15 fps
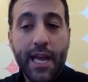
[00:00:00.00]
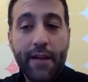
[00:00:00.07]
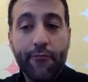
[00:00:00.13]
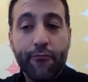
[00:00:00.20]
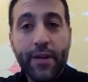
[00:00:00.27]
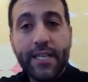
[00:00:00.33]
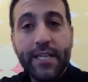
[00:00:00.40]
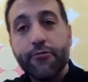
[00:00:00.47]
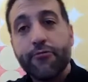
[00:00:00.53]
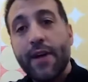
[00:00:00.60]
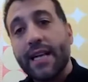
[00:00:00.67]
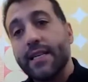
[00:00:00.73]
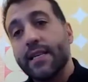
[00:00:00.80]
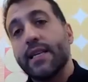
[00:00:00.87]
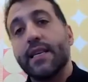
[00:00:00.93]

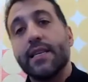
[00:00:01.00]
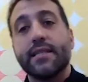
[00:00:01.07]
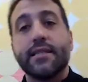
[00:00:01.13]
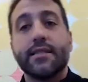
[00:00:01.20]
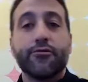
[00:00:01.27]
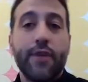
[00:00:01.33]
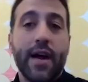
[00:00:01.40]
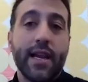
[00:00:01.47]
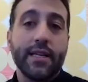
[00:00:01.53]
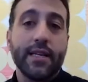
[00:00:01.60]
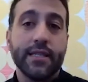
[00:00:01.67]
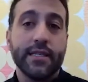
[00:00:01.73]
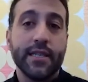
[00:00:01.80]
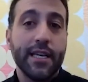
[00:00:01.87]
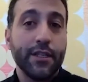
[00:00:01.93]
redirected his
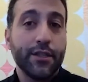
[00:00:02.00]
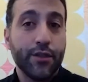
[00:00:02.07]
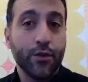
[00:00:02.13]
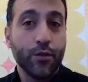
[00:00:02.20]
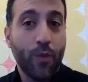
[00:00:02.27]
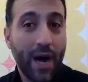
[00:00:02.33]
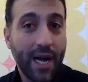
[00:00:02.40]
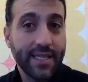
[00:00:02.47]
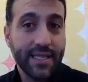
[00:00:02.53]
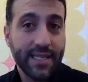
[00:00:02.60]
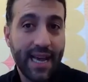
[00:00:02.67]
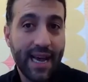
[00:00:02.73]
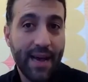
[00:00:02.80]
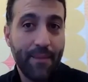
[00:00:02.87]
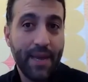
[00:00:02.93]
strategies into
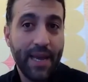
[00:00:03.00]
WhatsApp.